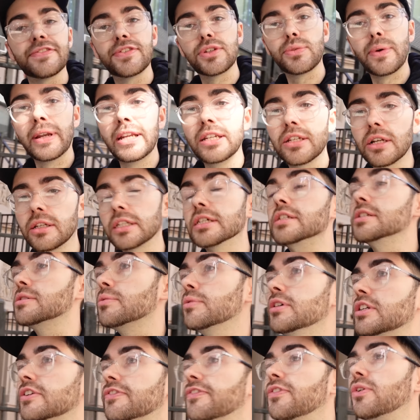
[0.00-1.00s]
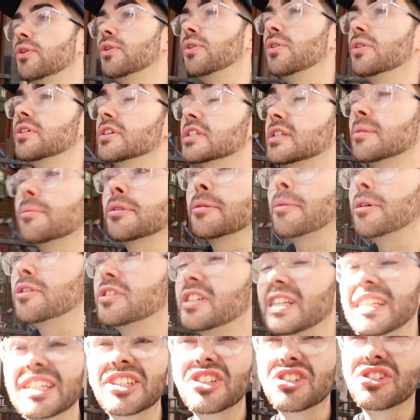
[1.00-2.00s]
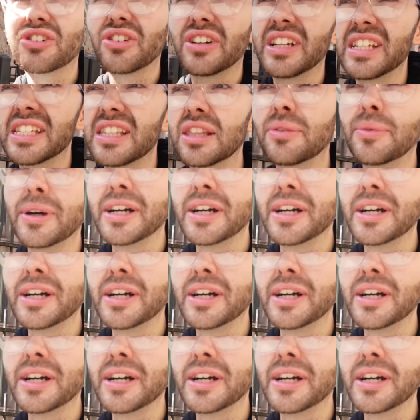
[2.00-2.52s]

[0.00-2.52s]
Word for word: for $20, which for some of the most delicious cookies in the